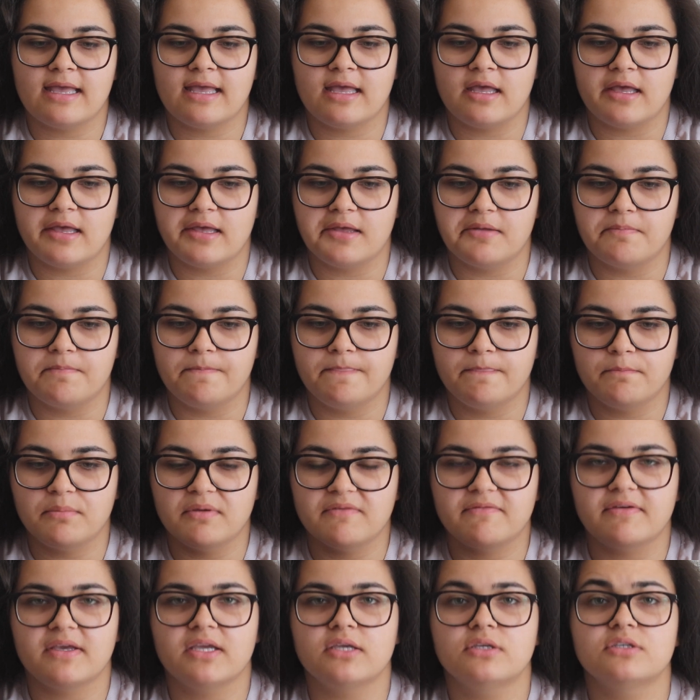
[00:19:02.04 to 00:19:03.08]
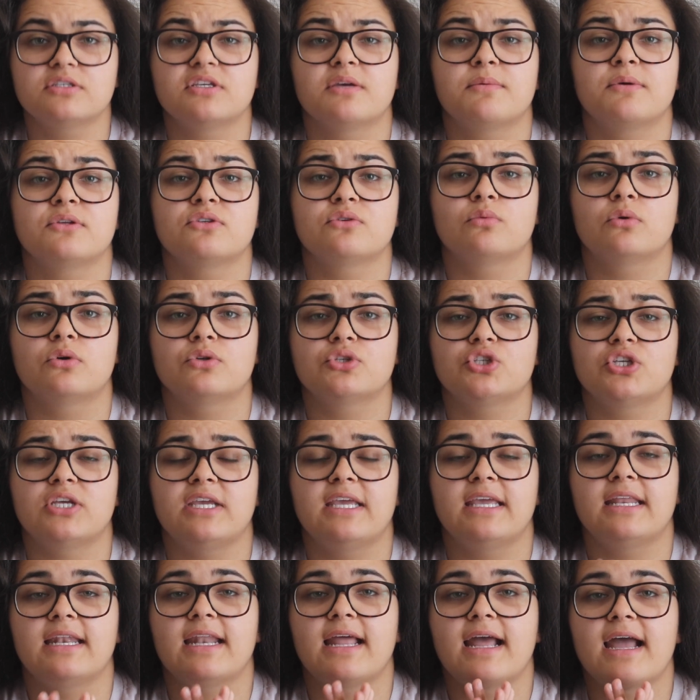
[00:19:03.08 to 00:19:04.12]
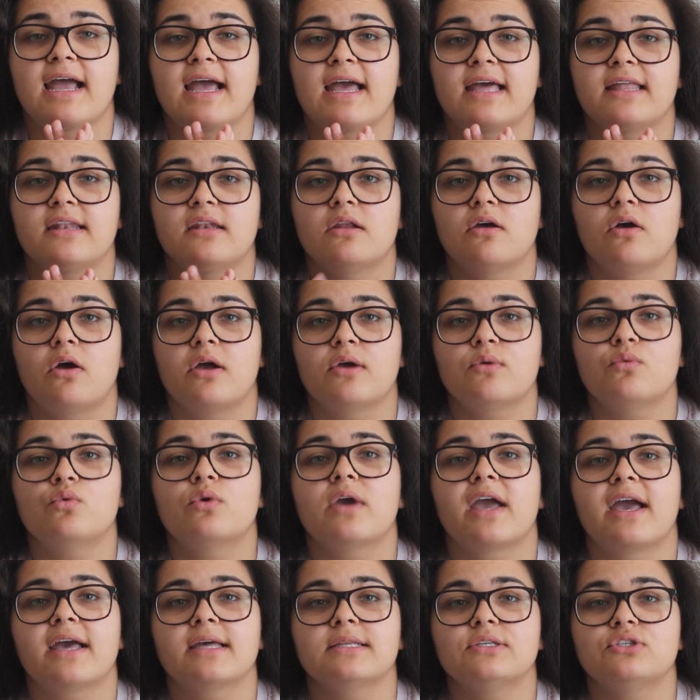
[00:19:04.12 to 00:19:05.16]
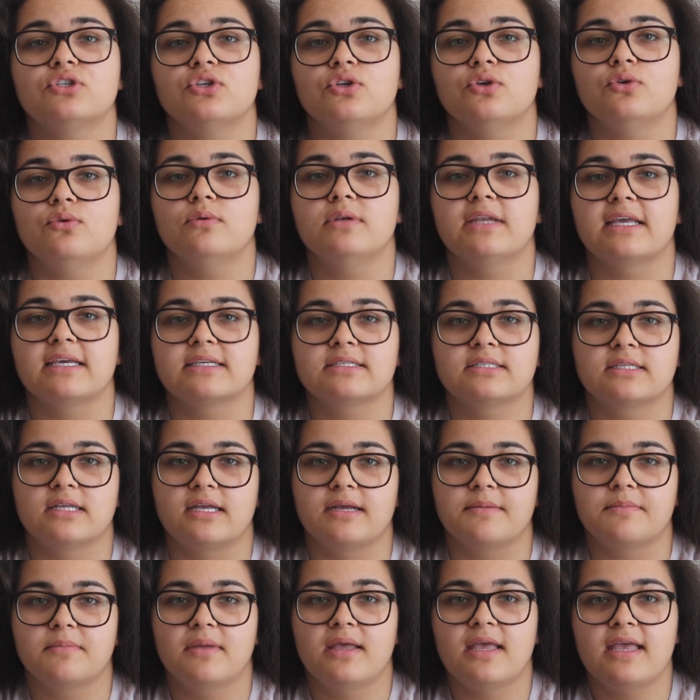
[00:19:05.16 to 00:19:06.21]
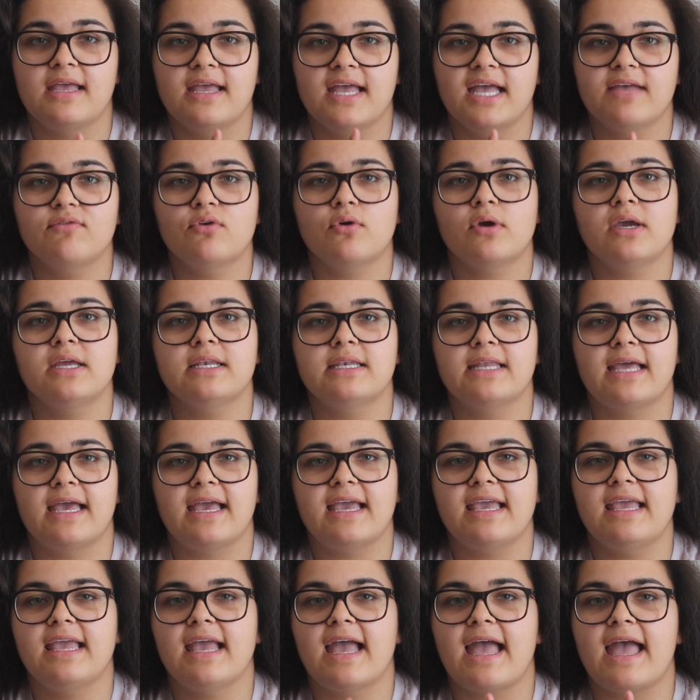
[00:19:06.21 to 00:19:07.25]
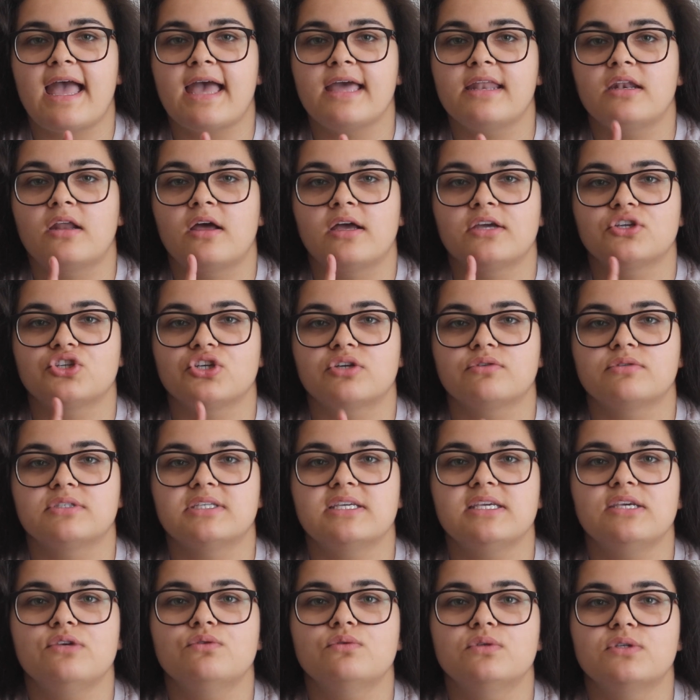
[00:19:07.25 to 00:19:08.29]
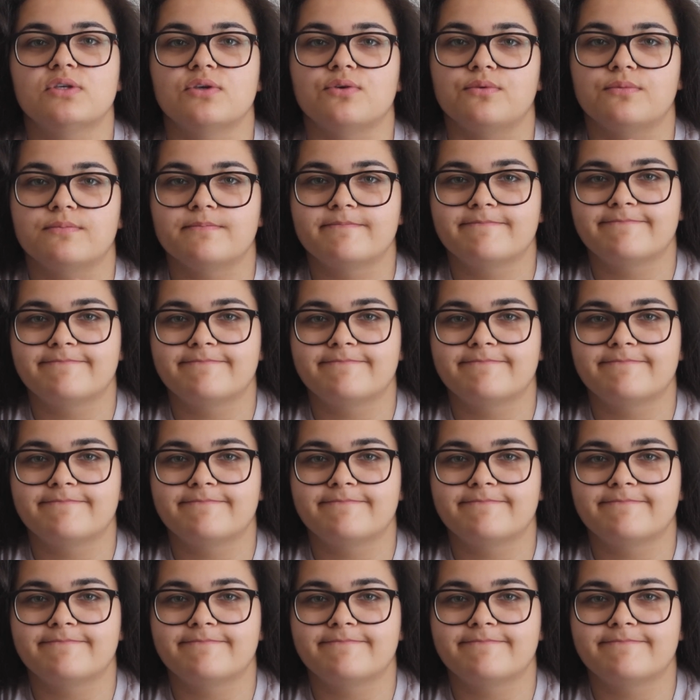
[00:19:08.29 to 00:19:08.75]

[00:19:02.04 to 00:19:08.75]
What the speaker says: But thank you so much for watching, and I will catch you next time. Have a great day, and I shall see you soon.